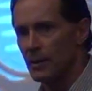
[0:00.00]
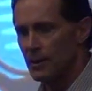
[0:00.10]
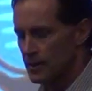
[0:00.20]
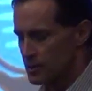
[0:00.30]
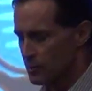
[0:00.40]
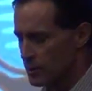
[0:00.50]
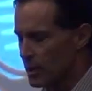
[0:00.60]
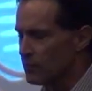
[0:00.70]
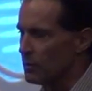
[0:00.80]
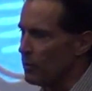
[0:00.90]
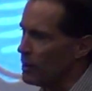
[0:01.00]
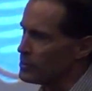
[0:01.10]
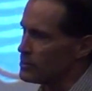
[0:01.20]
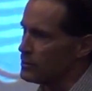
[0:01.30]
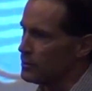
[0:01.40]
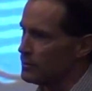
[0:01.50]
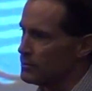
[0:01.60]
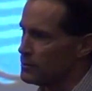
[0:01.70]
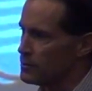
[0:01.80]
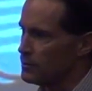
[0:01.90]
And it's what the government wants us to do,
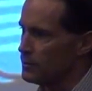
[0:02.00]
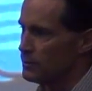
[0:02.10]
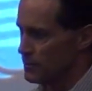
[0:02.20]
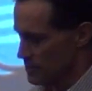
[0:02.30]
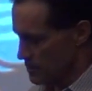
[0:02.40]
just to